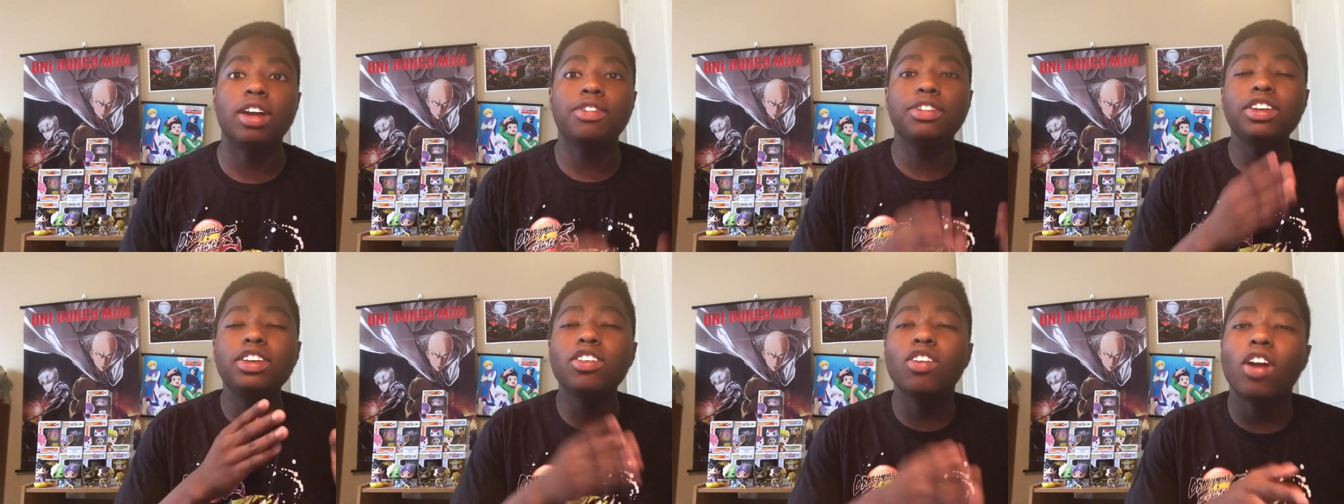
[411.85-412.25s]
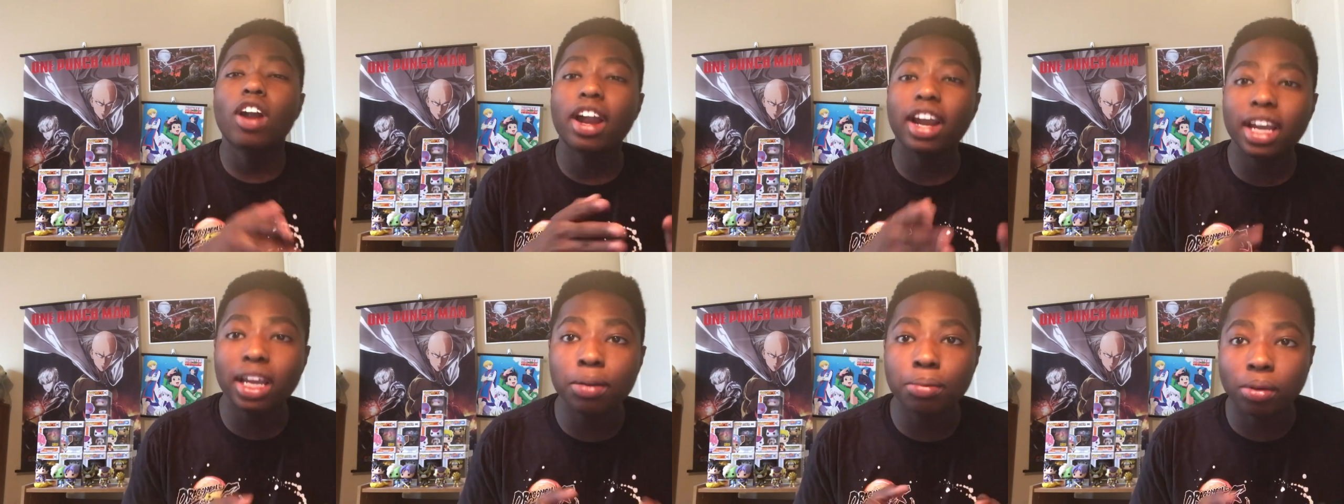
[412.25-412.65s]
If you
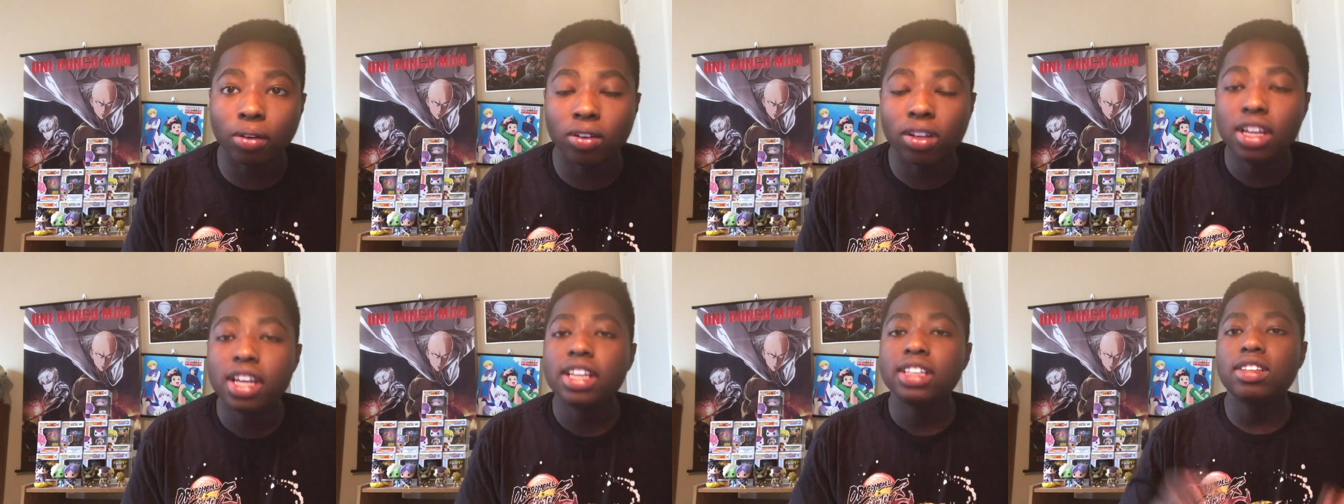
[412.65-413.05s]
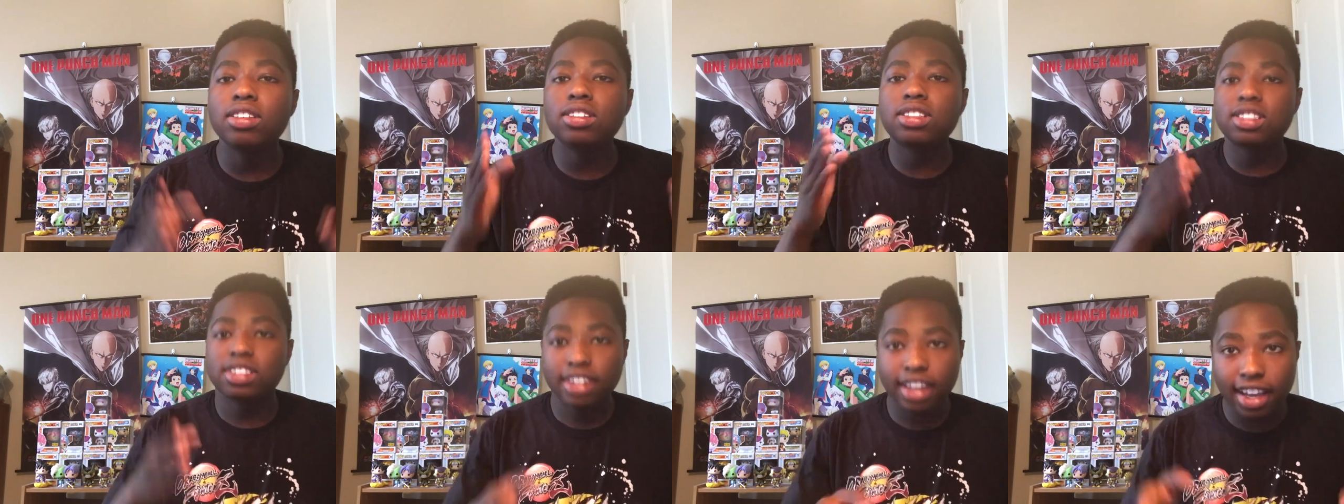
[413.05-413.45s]
are able to
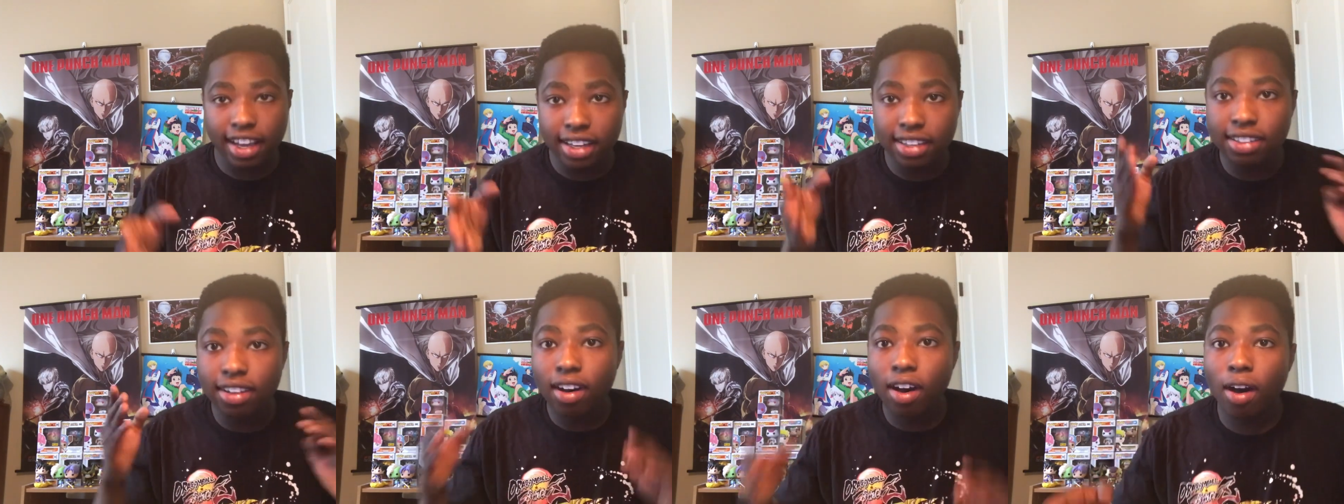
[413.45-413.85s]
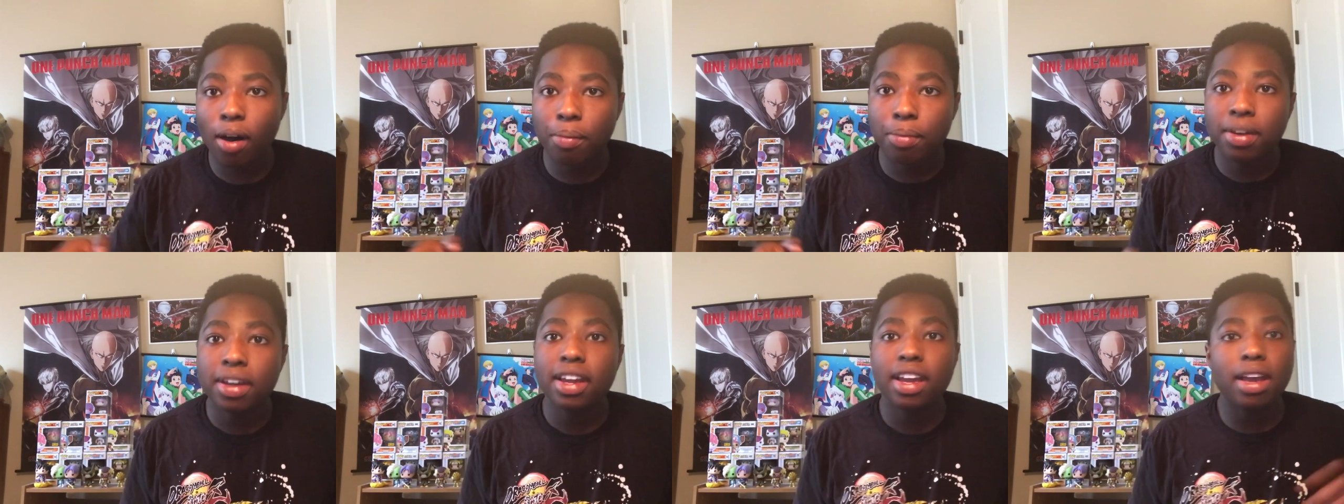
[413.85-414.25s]
stand
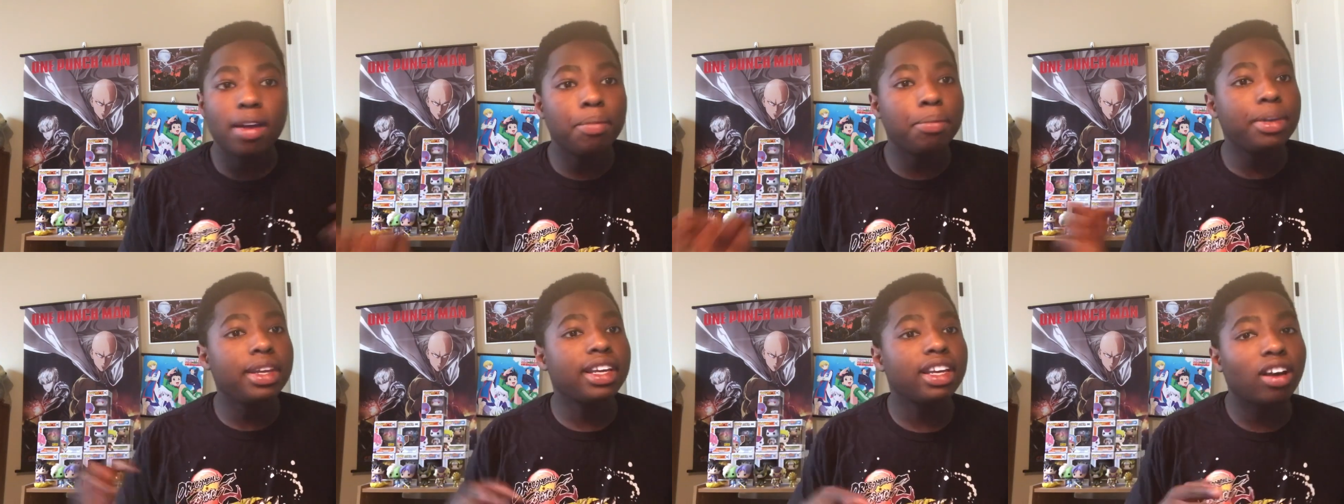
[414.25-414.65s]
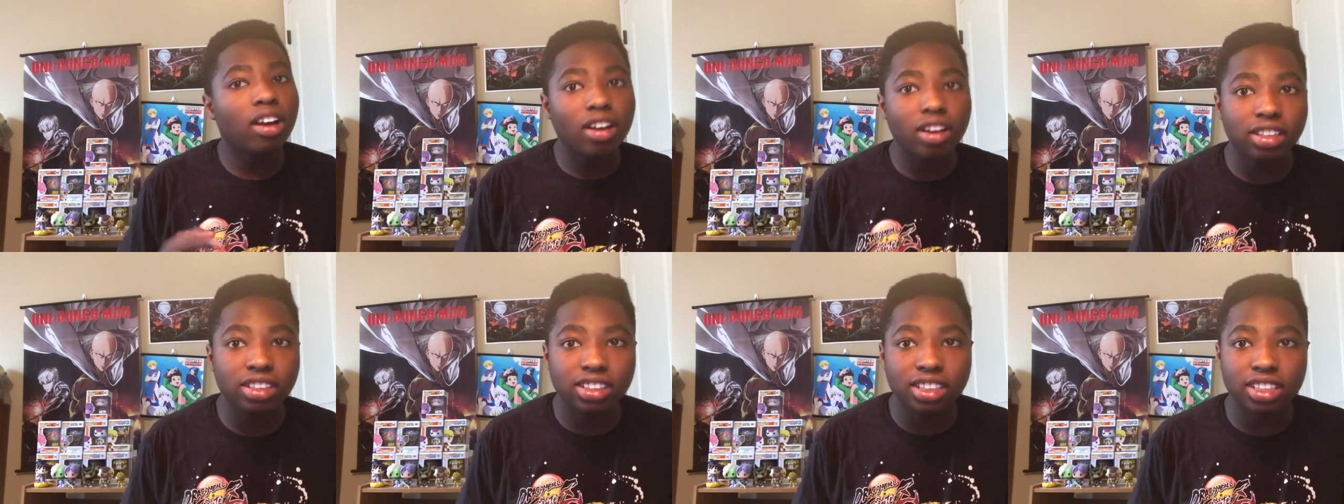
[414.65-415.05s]
up and be
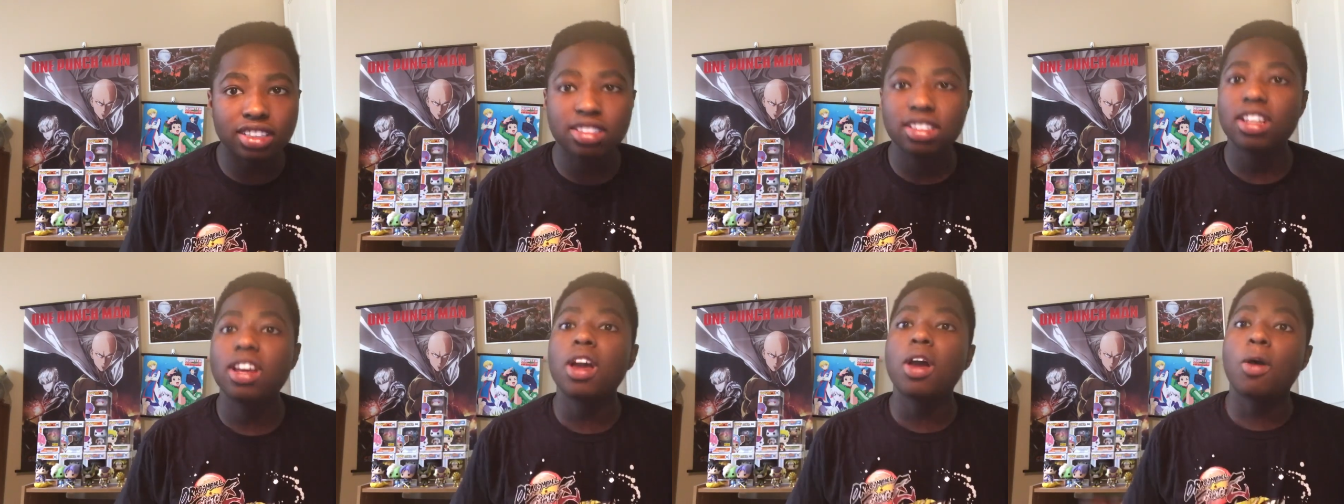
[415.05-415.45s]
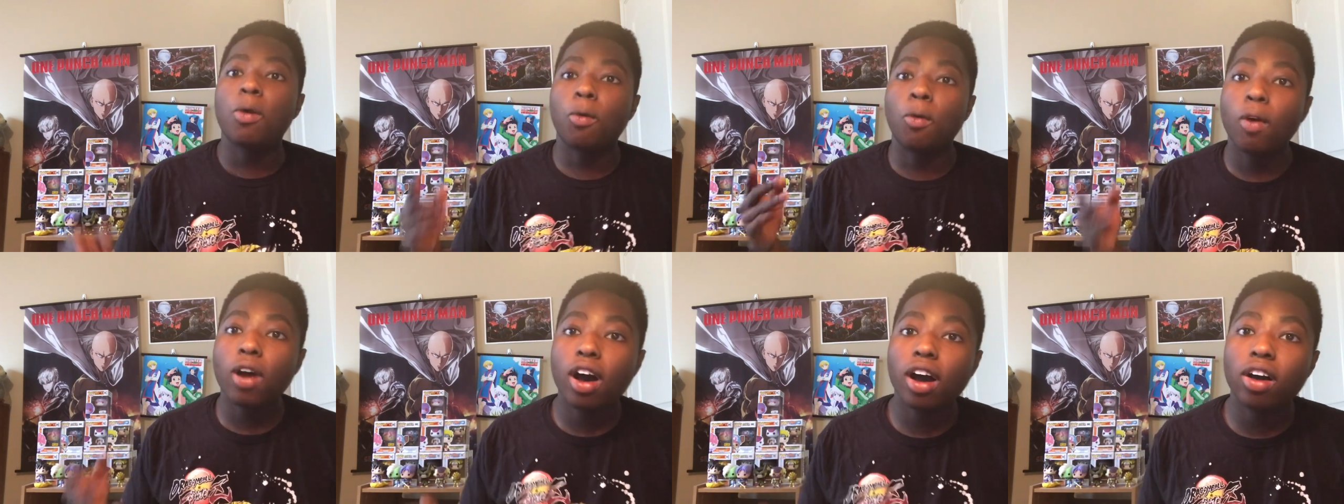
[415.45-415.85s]
conscious
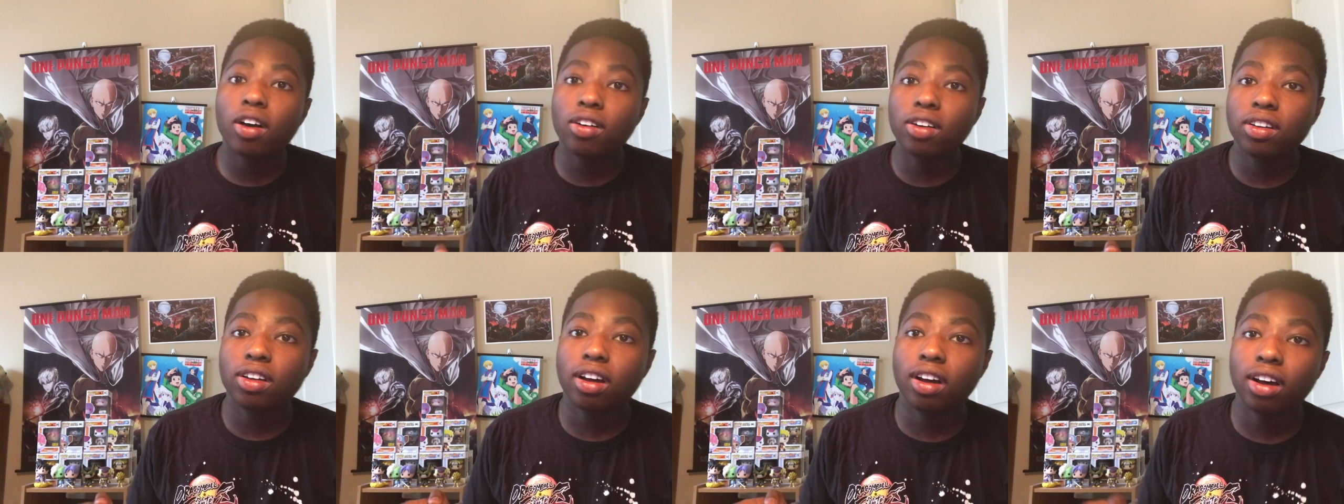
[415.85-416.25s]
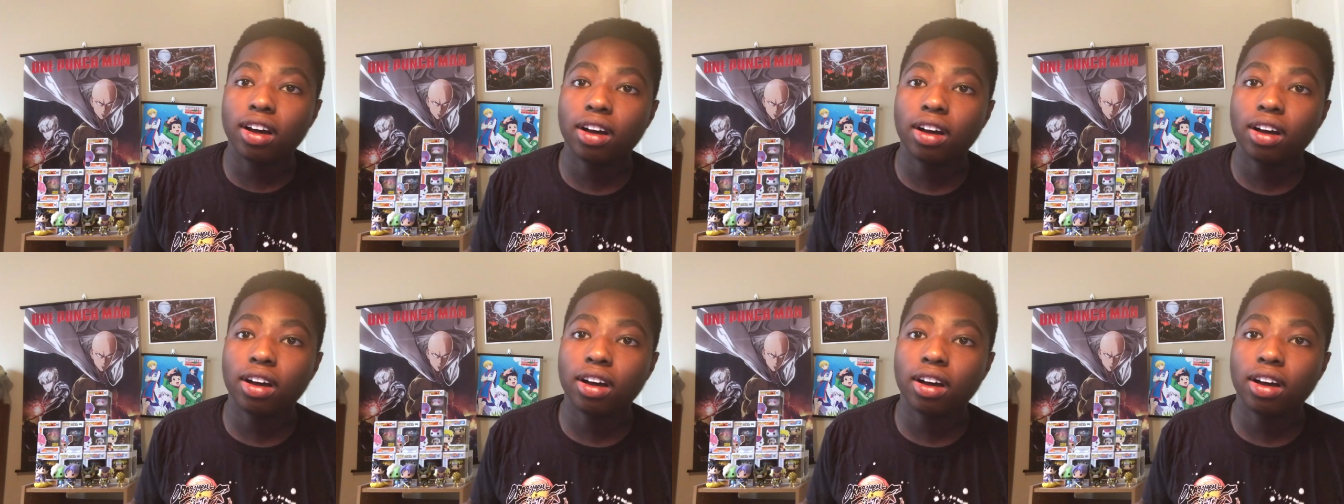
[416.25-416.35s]
while